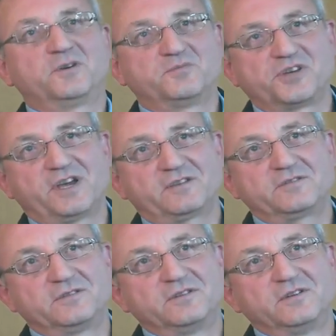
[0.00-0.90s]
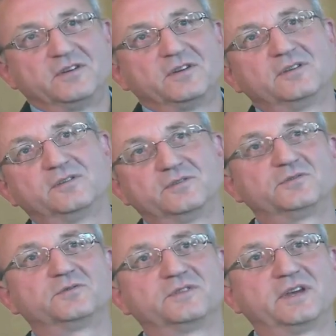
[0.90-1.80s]
object
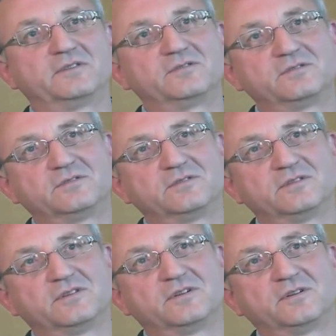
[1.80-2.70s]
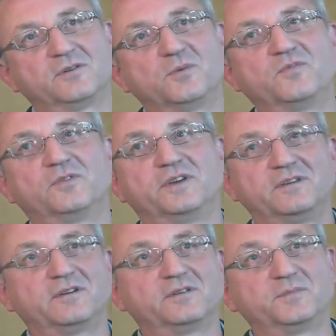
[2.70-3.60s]
so that hopefully
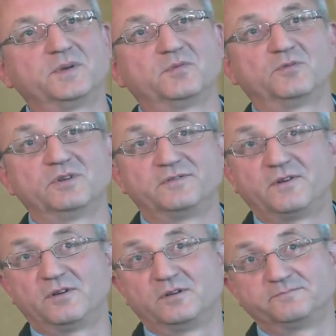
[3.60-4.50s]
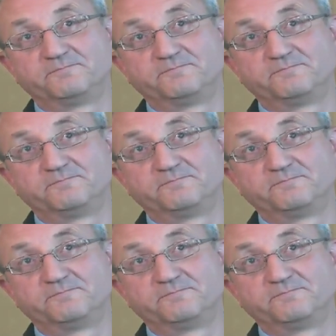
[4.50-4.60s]
other people will follow.